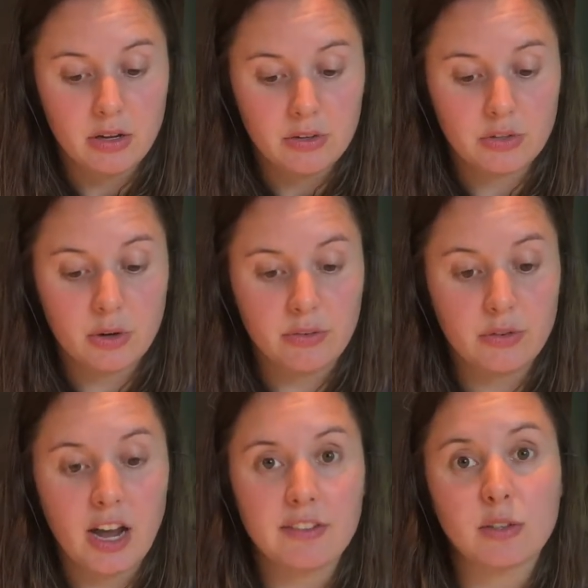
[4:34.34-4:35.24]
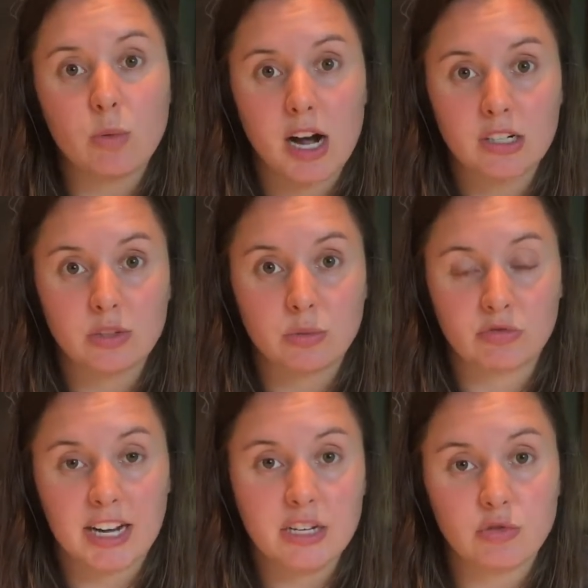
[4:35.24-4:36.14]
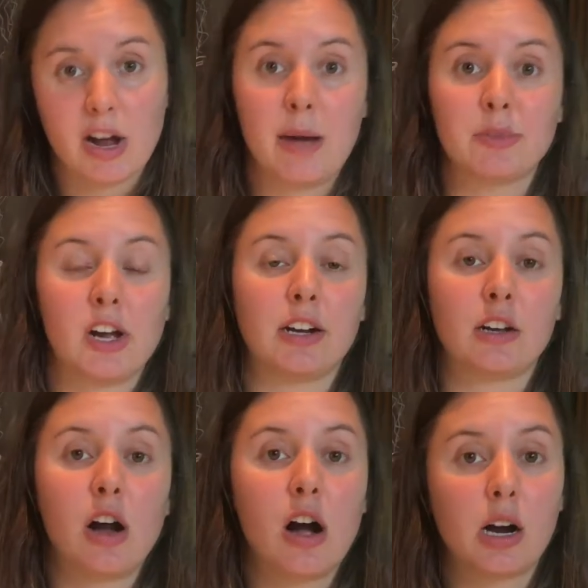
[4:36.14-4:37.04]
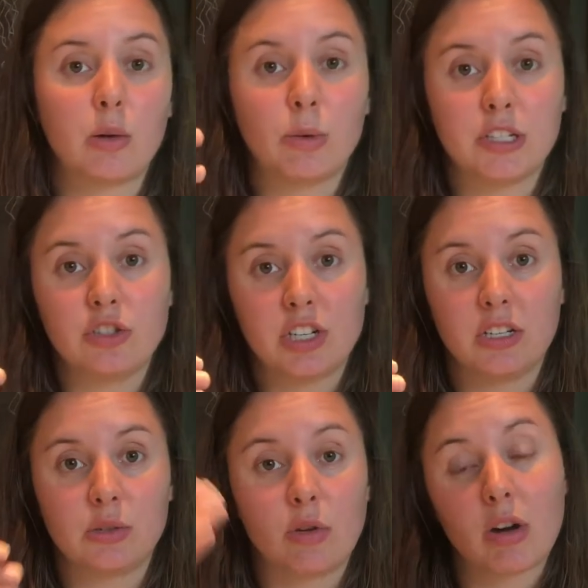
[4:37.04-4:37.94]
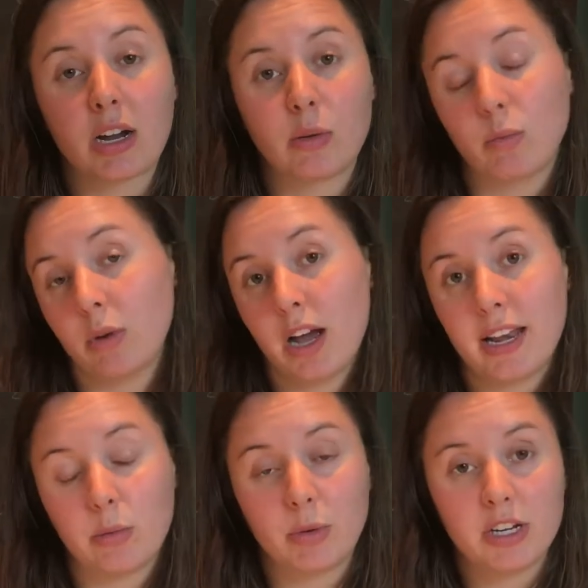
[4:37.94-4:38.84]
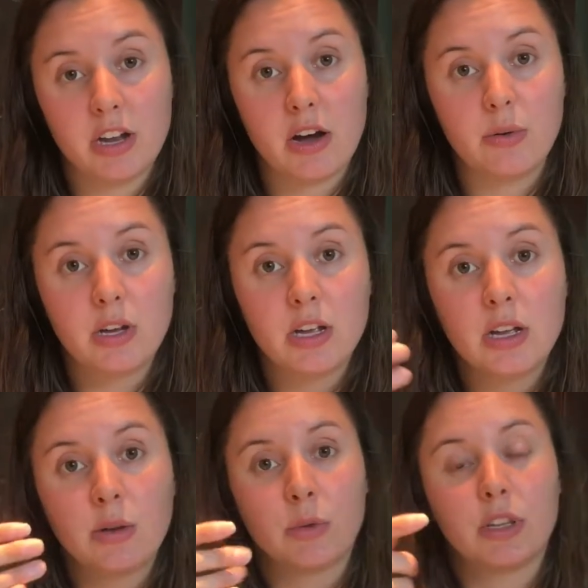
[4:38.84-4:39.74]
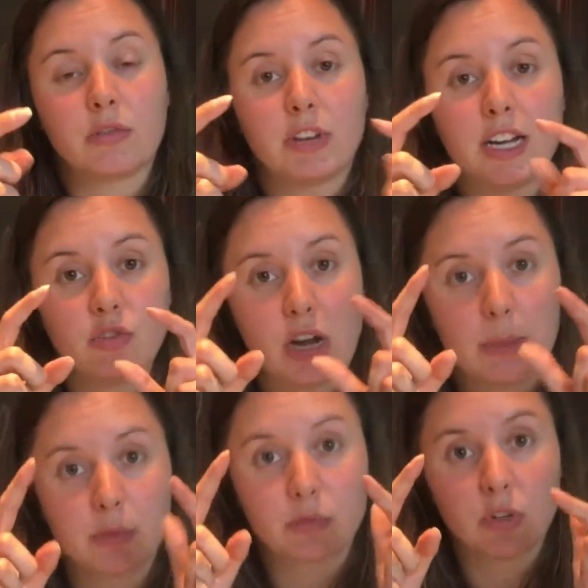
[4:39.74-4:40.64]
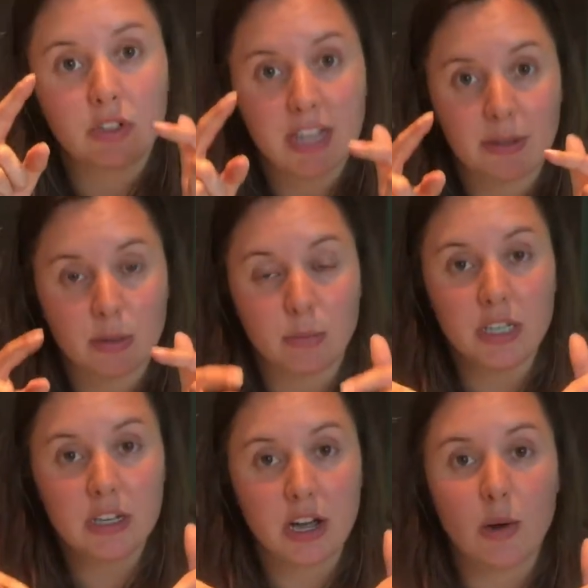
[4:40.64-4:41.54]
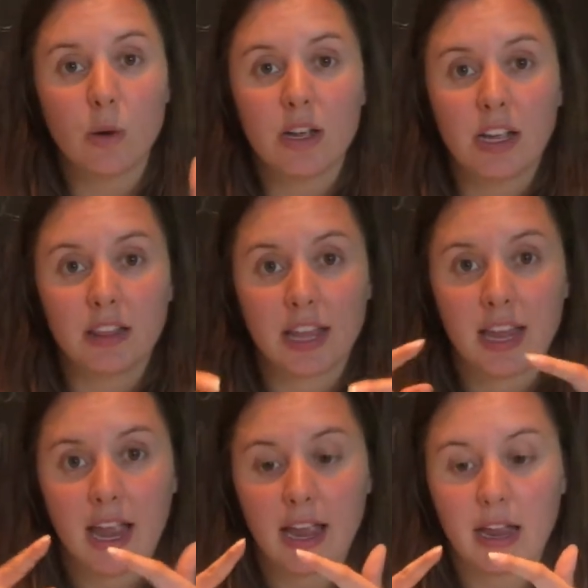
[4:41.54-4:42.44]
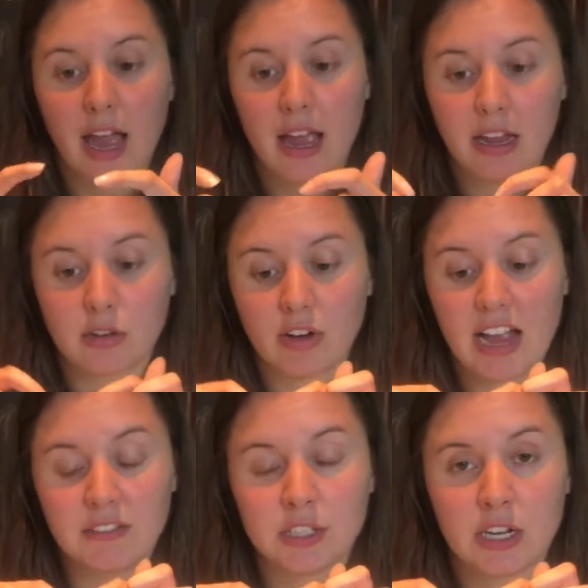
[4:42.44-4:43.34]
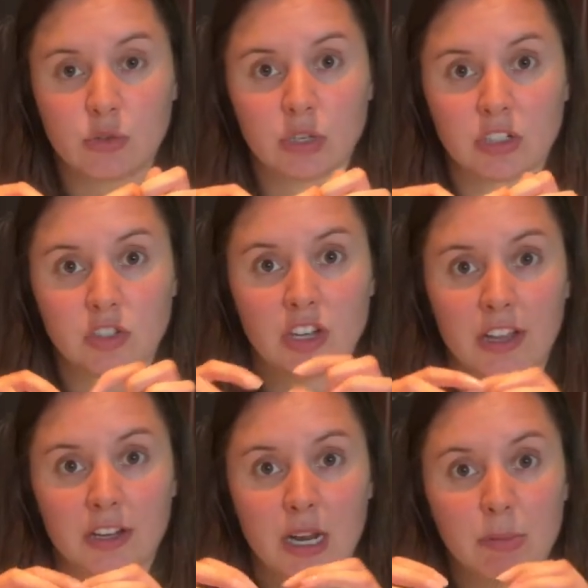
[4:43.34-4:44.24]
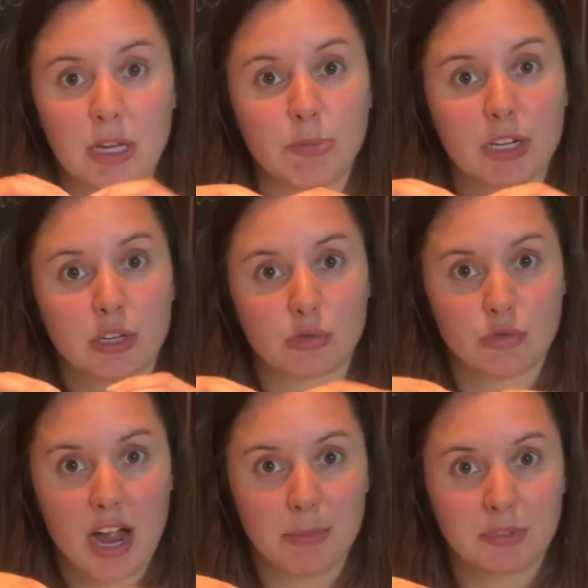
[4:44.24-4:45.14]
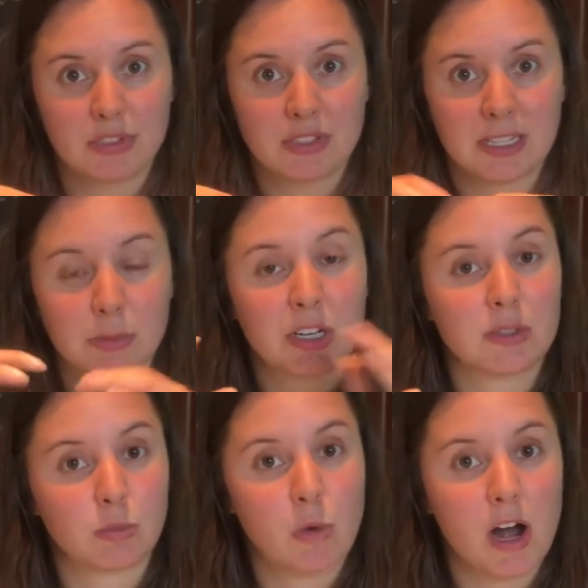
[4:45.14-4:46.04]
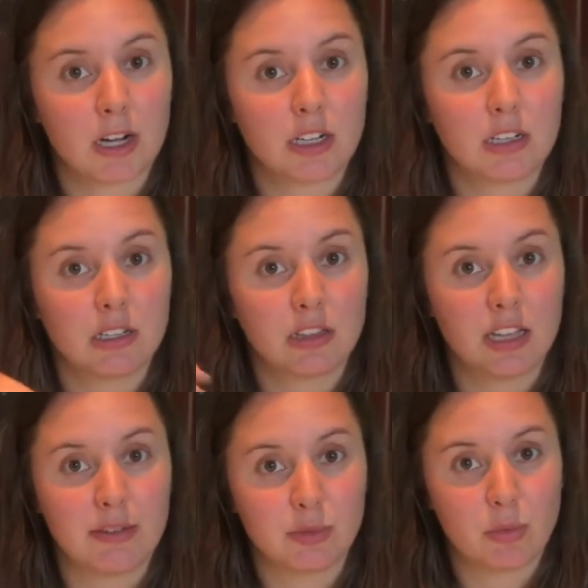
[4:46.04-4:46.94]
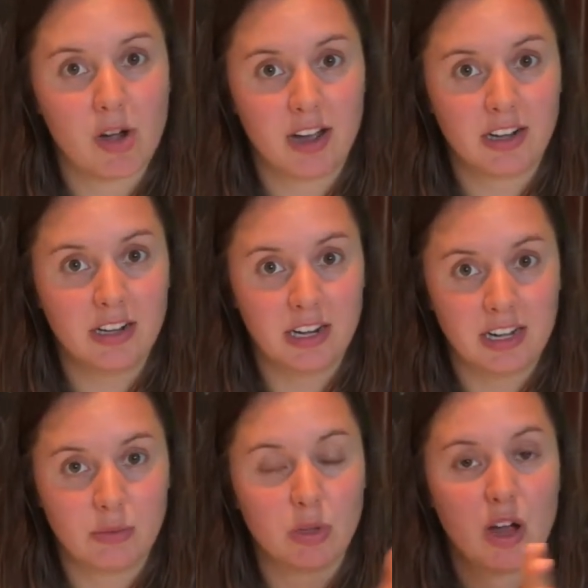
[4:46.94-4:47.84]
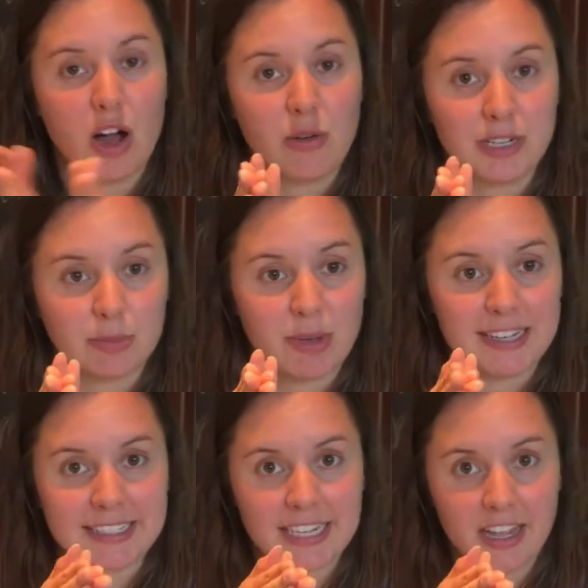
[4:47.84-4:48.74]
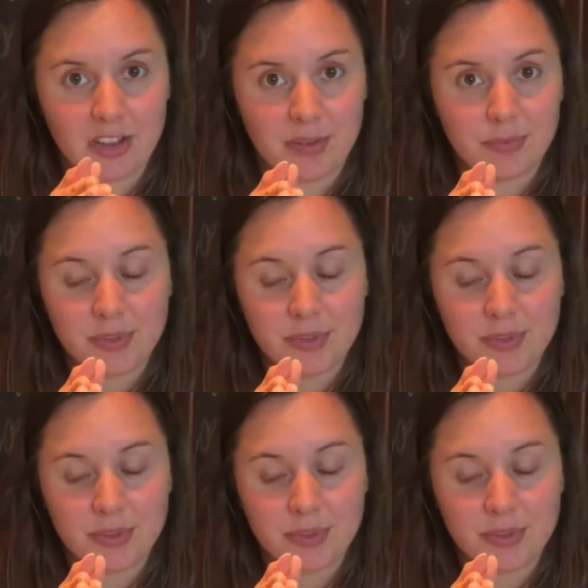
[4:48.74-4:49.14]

So if you ever watch raindrops on a car windshield or on a window, when the raindrops roll down the window, they gravitate towards each other and make bigger drops. That's because water loves water and it will always bond together.